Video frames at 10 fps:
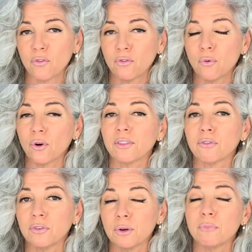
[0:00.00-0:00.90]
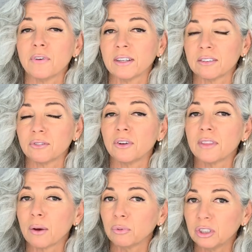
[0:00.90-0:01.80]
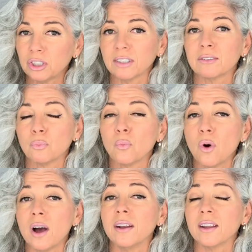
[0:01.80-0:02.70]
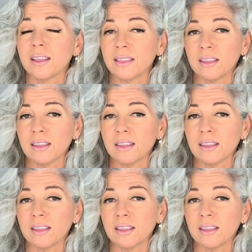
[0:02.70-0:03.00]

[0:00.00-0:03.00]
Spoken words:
for the film festival that we just won